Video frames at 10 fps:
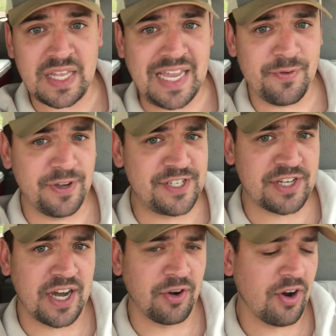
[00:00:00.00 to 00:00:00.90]
He reached
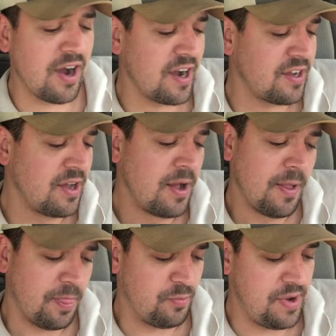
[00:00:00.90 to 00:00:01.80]
on Gronk,
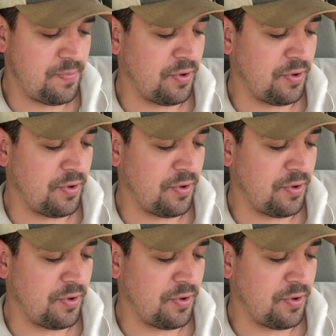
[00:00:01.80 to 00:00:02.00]
3